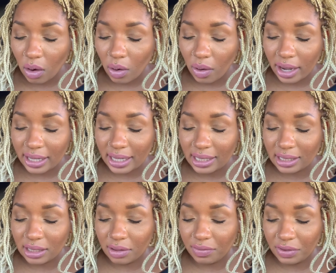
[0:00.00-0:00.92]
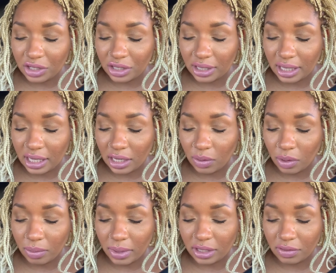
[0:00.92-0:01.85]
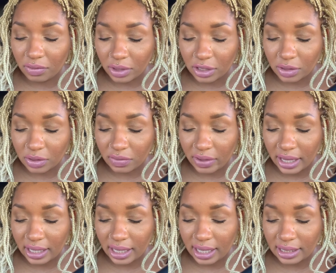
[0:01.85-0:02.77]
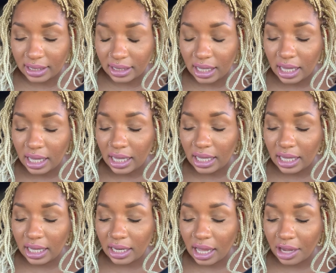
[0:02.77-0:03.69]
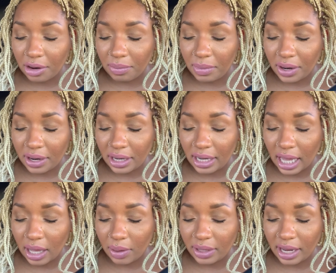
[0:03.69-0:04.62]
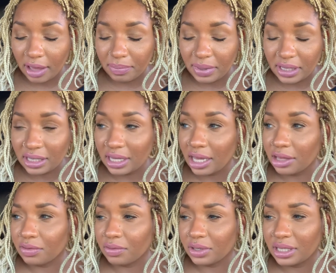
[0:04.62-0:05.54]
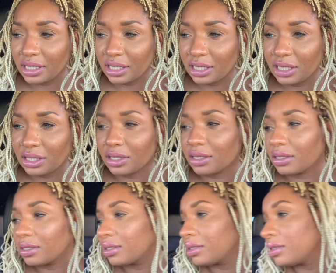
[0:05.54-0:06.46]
or I guess it officially ended when my divorce was finalized. He and I are married now and have been together for six years.